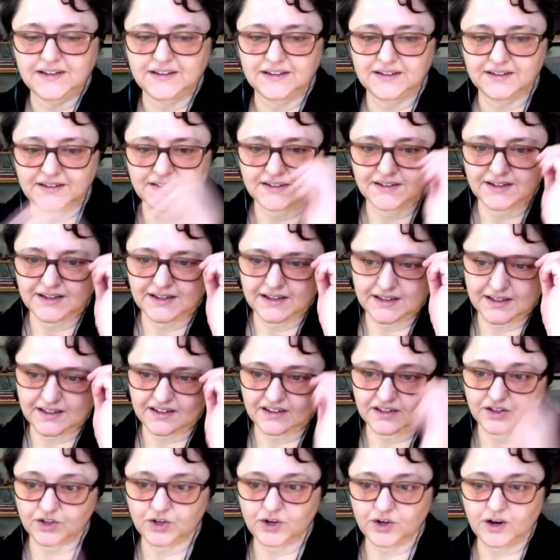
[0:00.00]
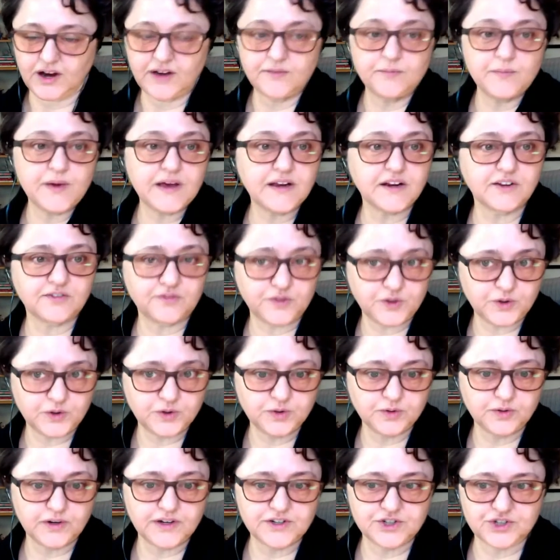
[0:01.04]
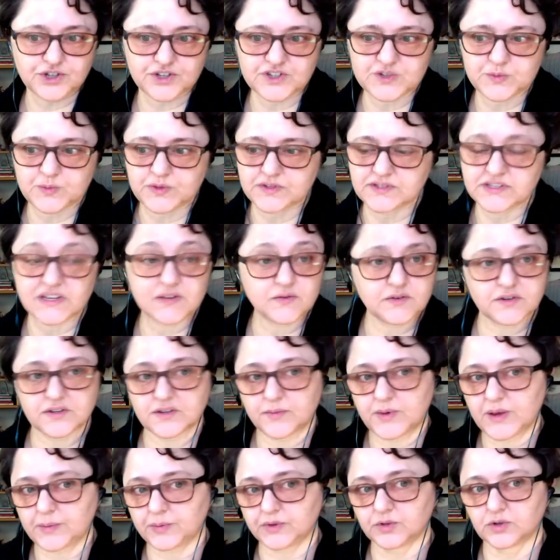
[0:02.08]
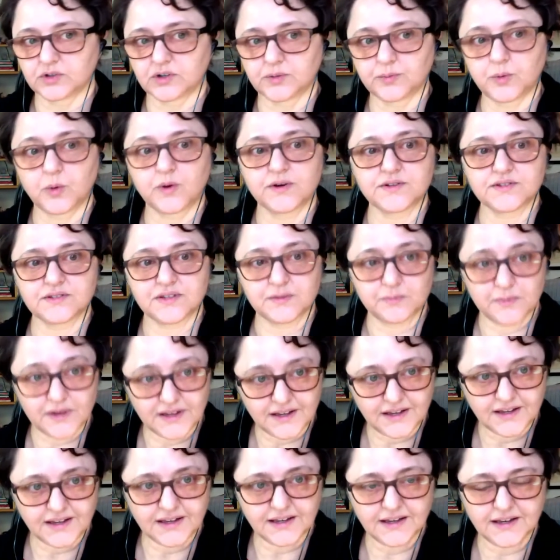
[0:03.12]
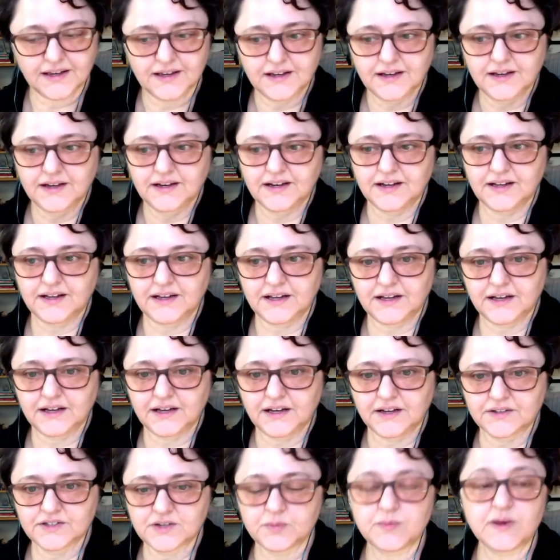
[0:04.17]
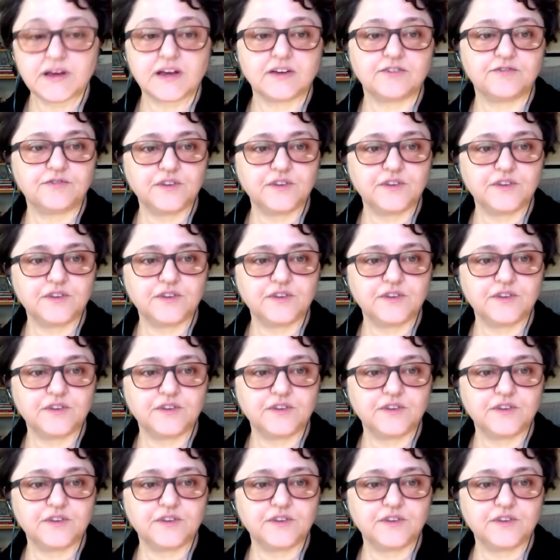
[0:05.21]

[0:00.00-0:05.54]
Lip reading: And, you know, I've made a few adjustments, even to the people who report to me, to make it feel